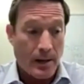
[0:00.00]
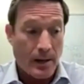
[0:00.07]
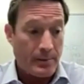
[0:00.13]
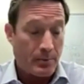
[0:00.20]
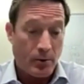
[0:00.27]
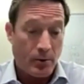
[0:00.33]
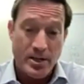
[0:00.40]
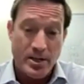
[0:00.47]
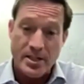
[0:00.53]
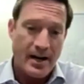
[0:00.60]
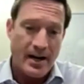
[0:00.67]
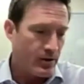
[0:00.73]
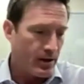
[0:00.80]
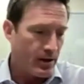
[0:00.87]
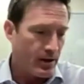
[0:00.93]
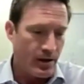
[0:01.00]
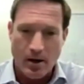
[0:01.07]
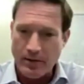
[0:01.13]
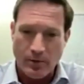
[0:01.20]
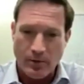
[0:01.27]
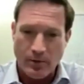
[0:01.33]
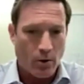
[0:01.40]
So omnipresent,
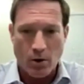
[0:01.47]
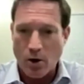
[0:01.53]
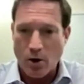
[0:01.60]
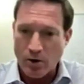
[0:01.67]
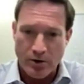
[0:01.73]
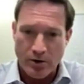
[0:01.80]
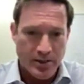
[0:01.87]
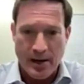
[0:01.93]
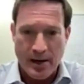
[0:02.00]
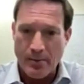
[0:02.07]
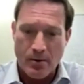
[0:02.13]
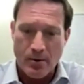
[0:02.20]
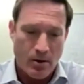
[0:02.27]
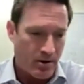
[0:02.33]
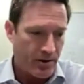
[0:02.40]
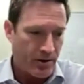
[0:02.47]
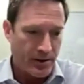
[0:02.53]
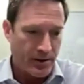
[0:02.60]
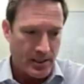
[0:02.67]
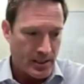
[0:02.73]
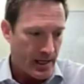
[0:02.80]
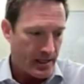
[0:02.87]
everything, everywhere, all the time, all
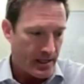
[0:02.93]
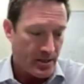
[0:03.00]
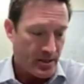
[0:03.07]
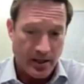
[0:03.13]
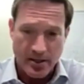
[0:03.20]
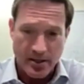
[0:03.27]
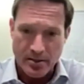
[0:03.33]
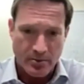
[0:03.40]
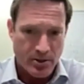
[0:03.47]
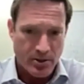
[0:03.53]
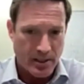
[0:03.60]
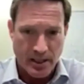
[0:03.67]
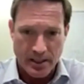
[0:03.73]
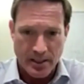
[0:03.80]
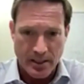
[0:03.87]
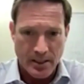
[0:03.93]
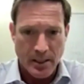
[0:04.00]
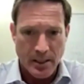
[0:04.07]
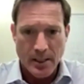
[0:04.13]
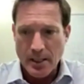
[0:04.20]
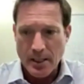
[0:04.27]
things CS. Customer success